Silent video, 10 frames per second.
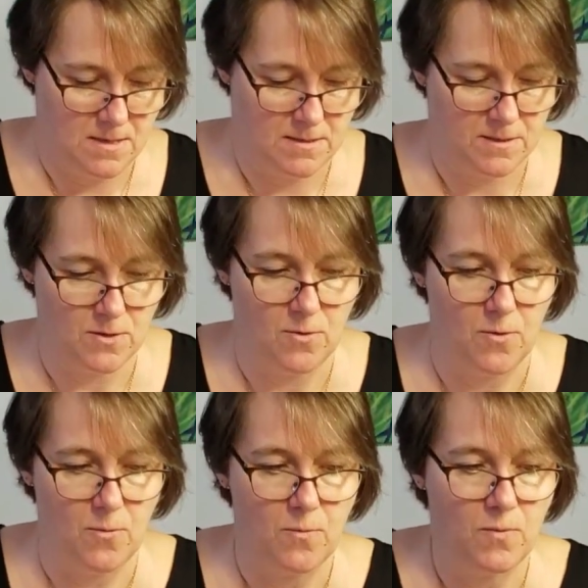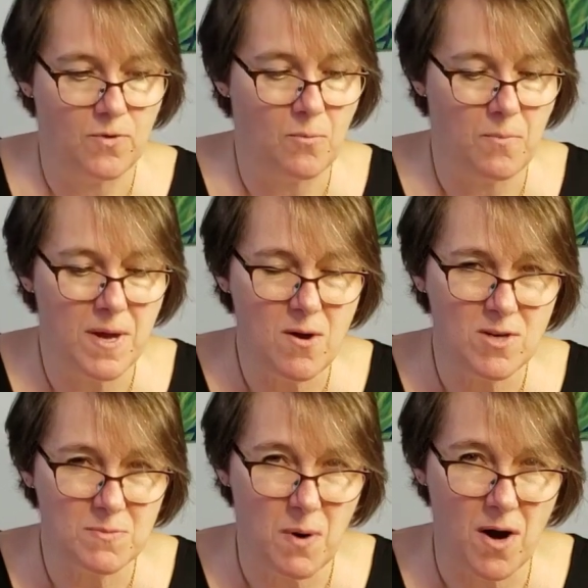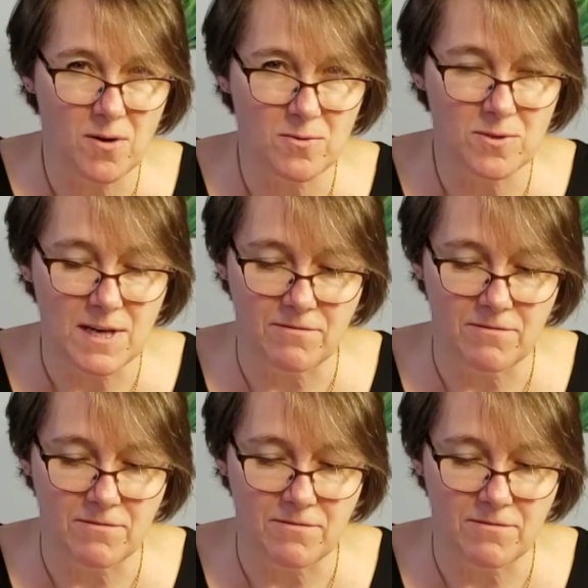So with the bigger sparkles,